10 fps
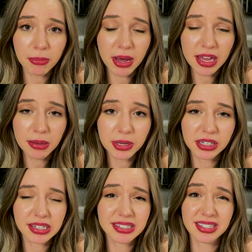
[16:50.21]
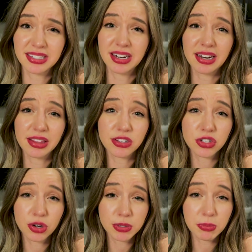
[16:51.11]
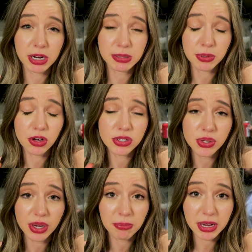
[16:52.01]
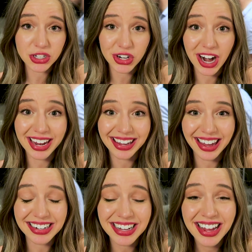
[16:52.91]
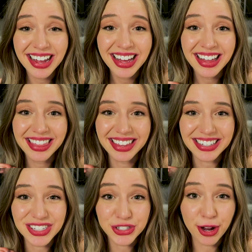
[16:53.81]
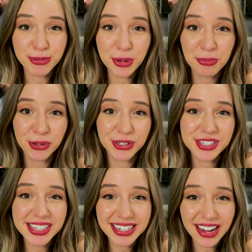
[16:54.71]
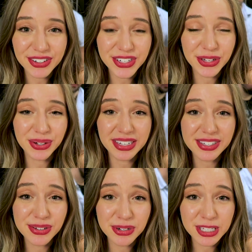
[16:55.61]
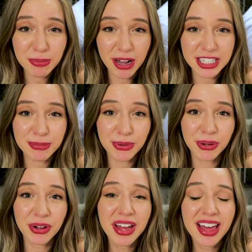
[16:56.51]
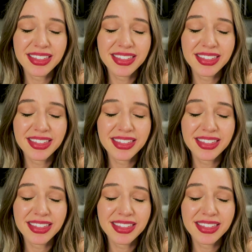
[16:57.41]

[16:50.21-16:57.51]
My email is listed in the description box below, so I can make sure I get this ChomChom roller sent out to you as soon as possible.